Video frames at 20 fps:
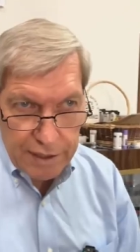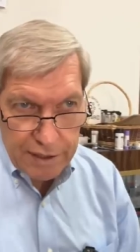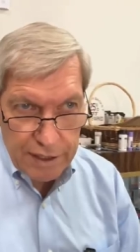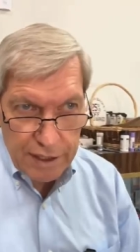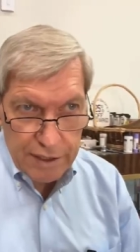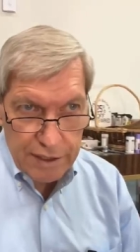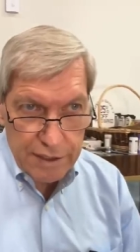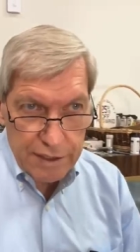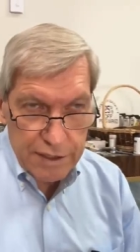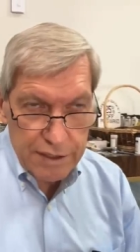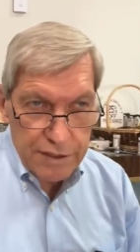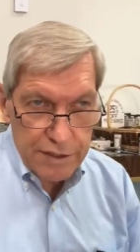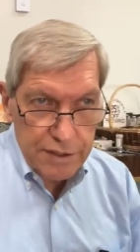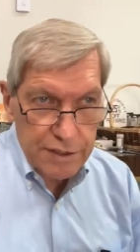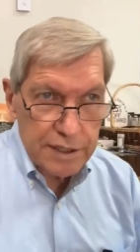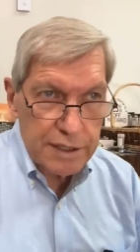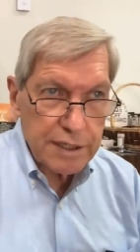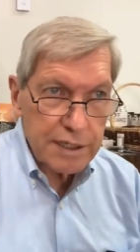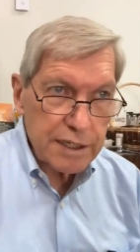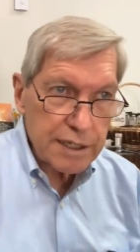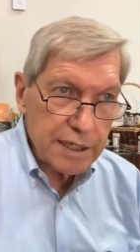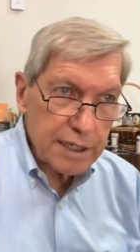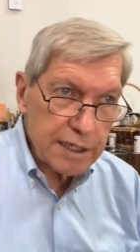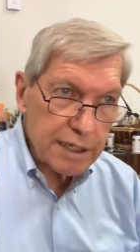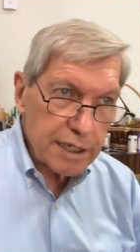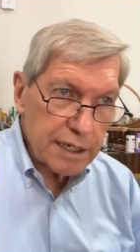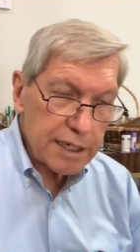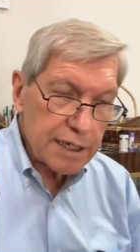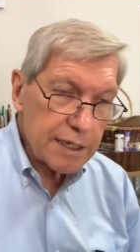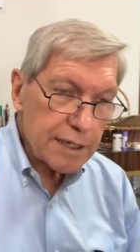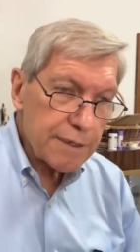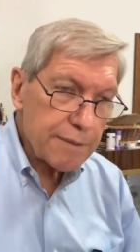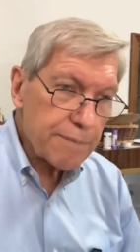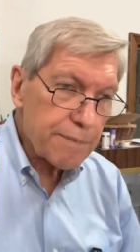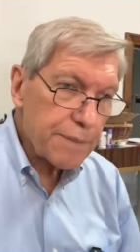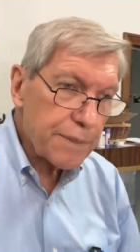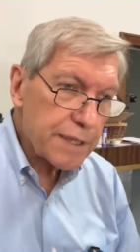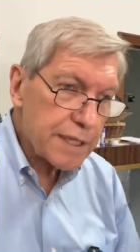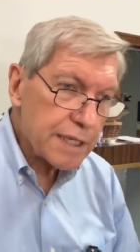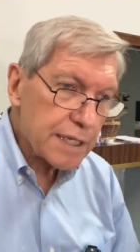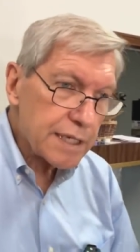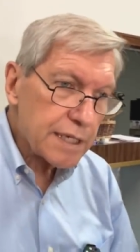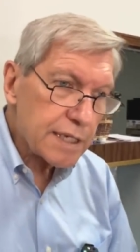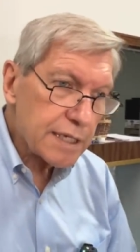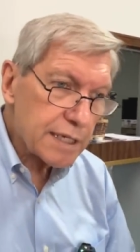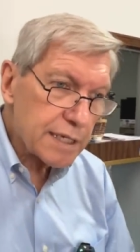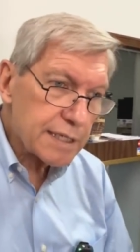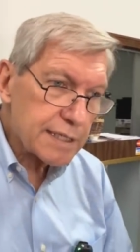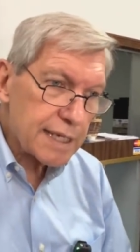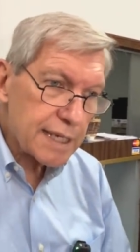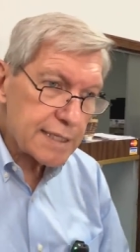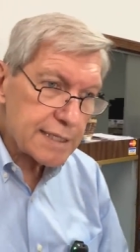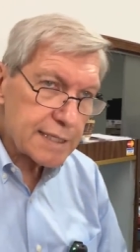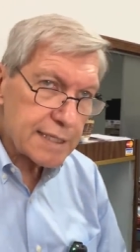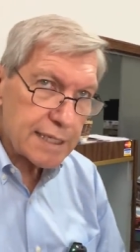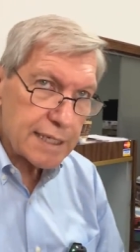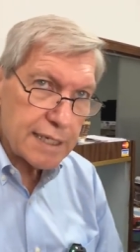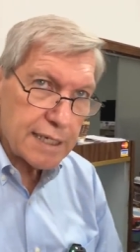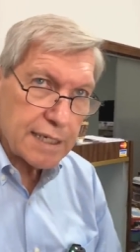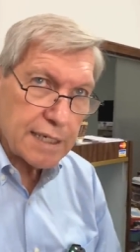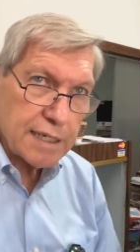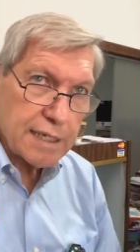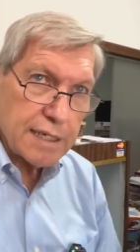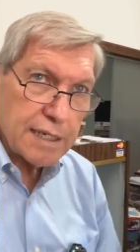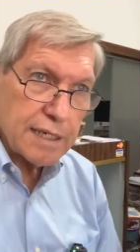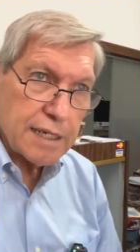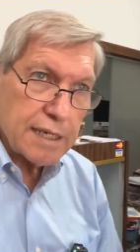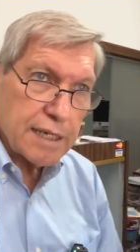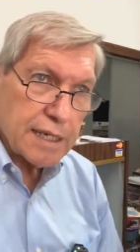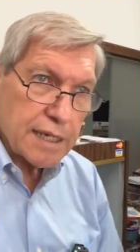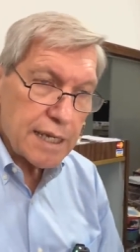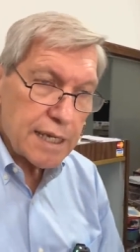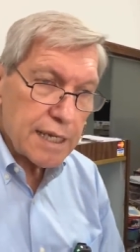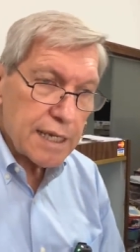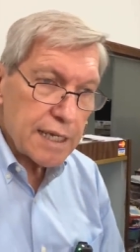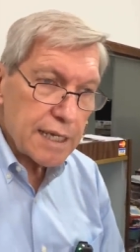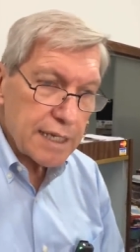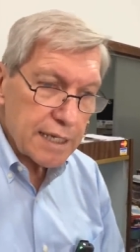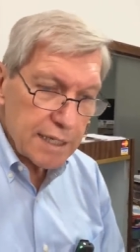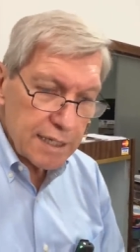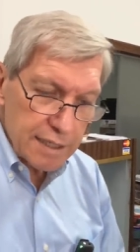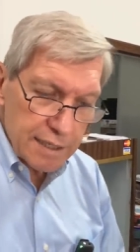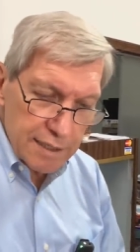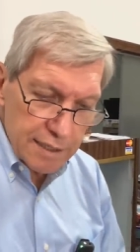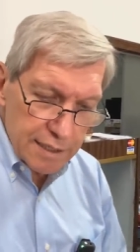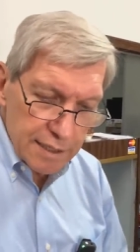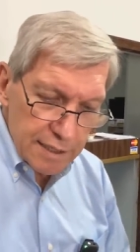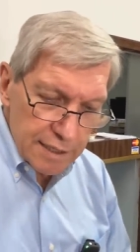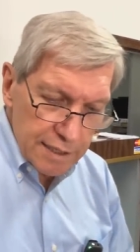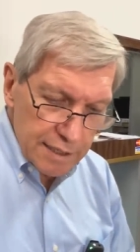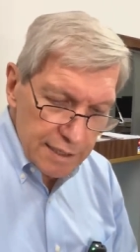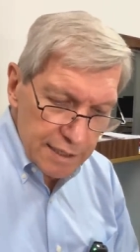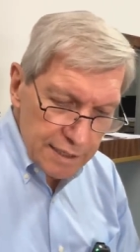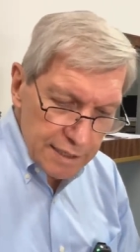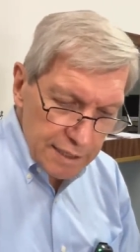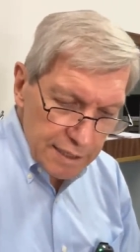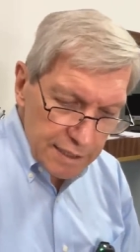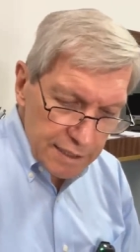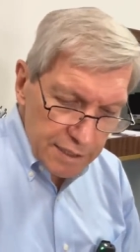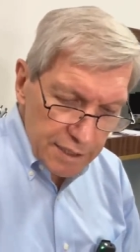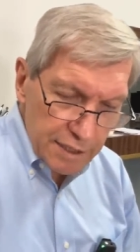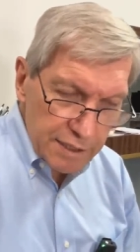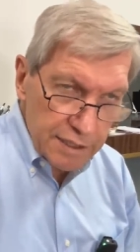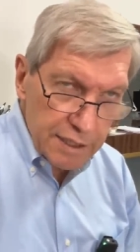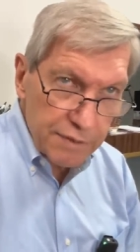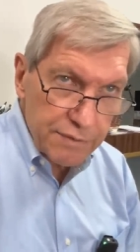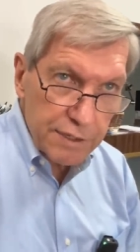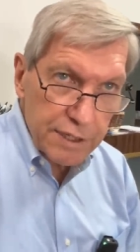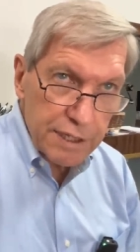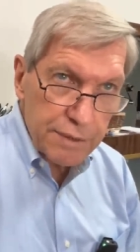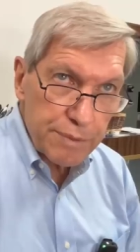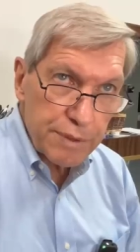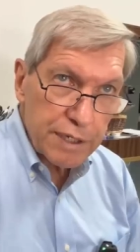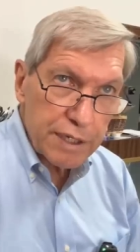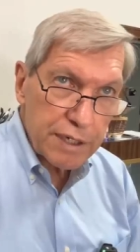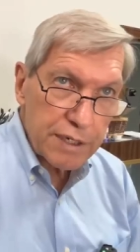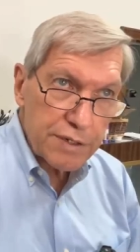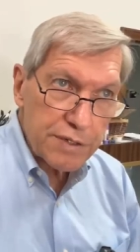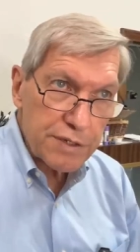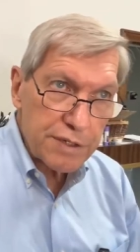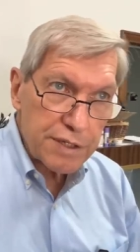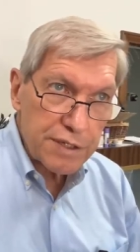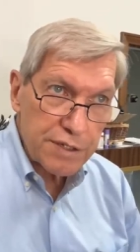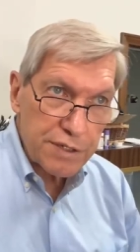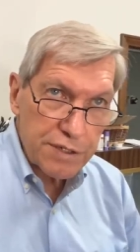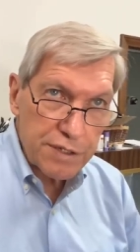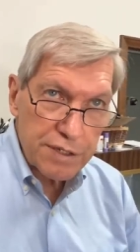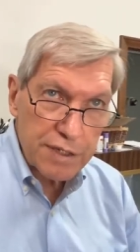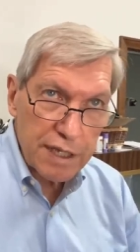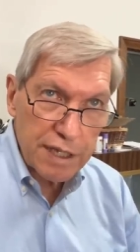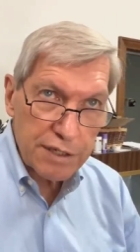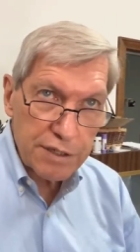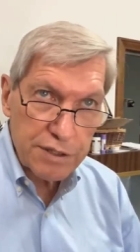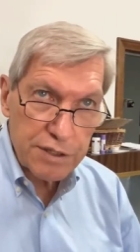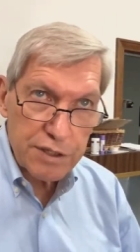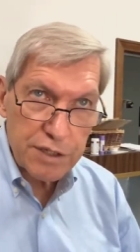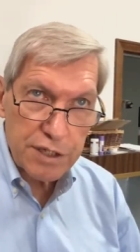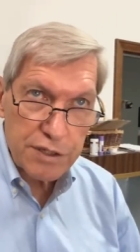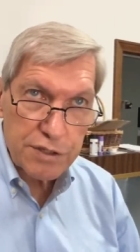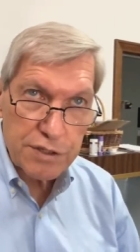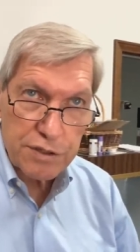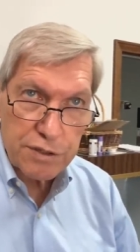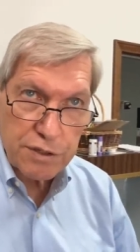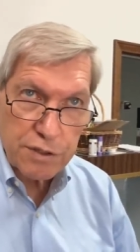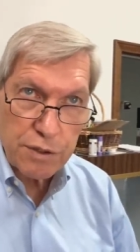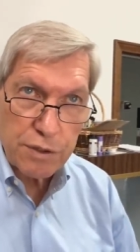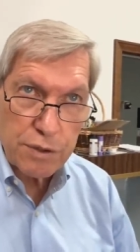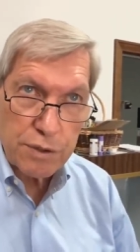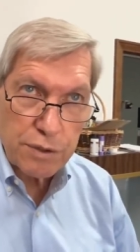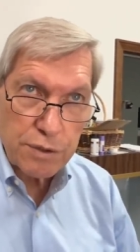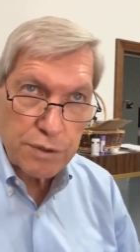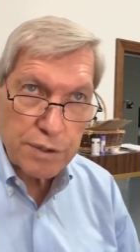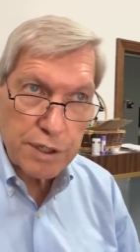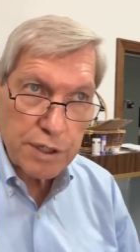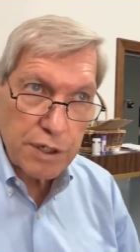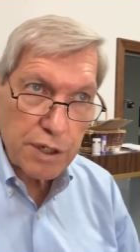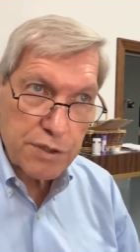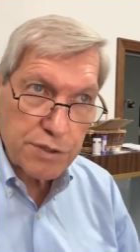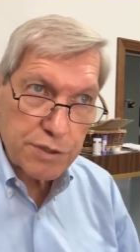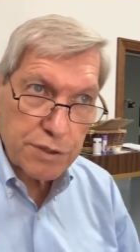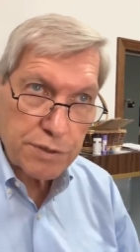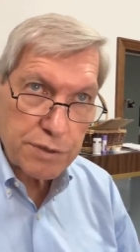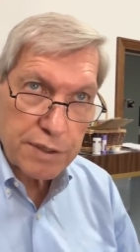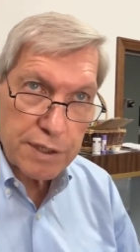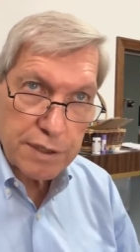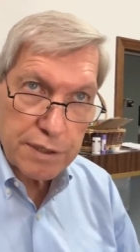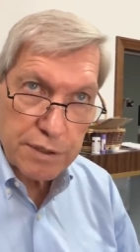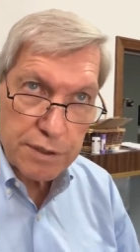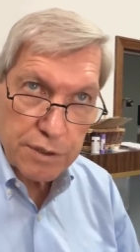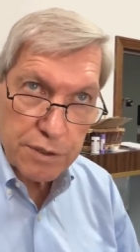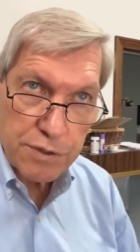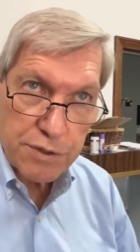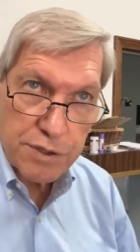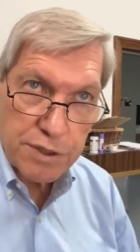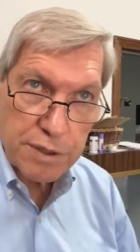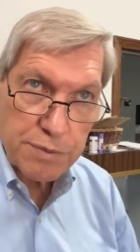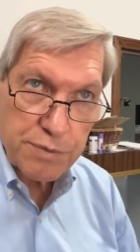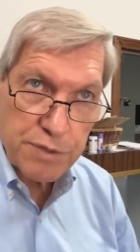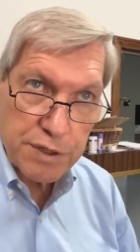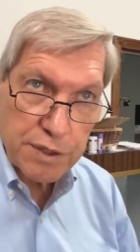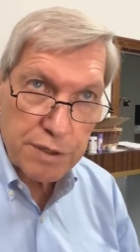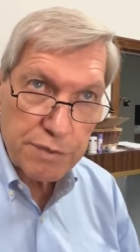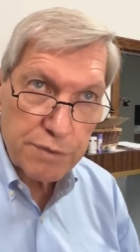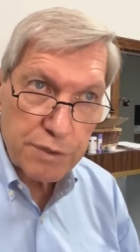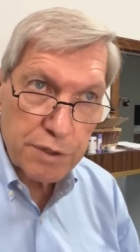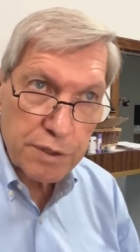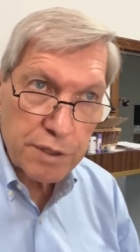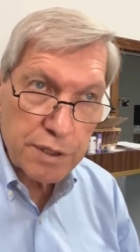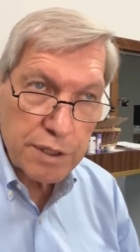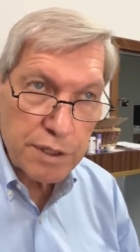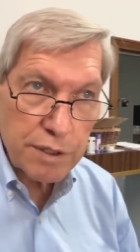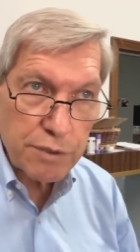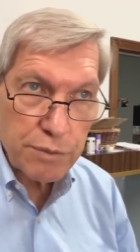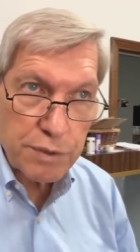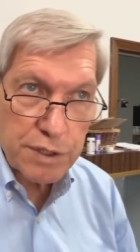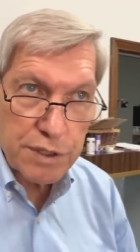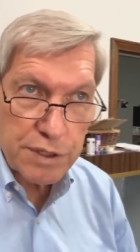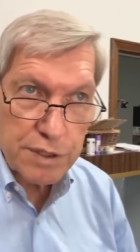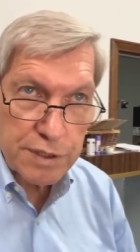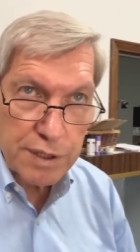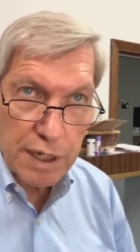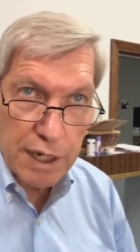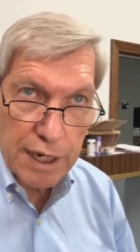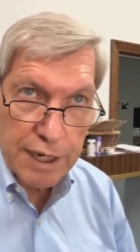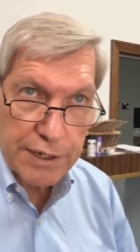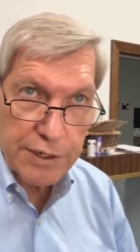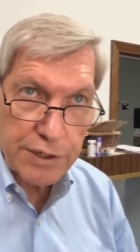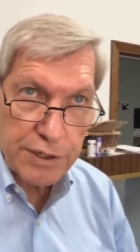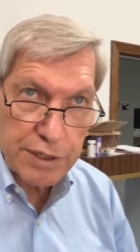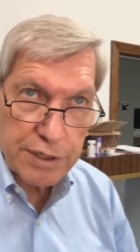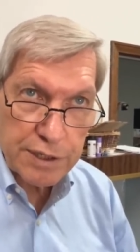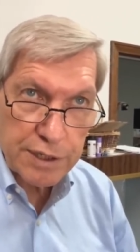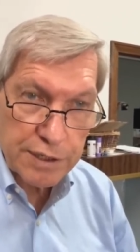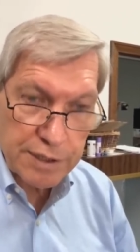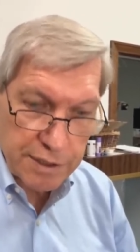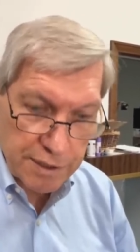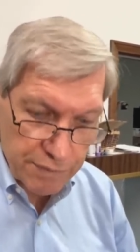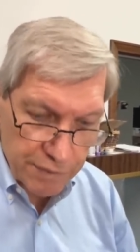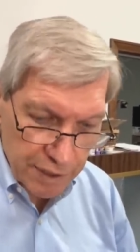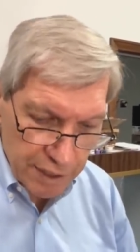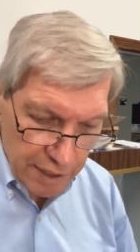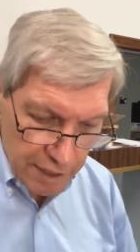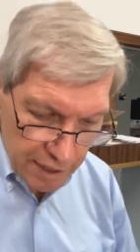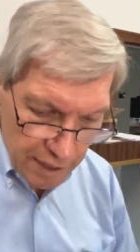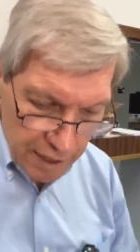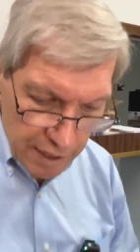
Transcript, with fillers: inductance, um, the uh, density, and in the conductivity, because this is not just gold, it also includes some silver, which is a higher conductivity.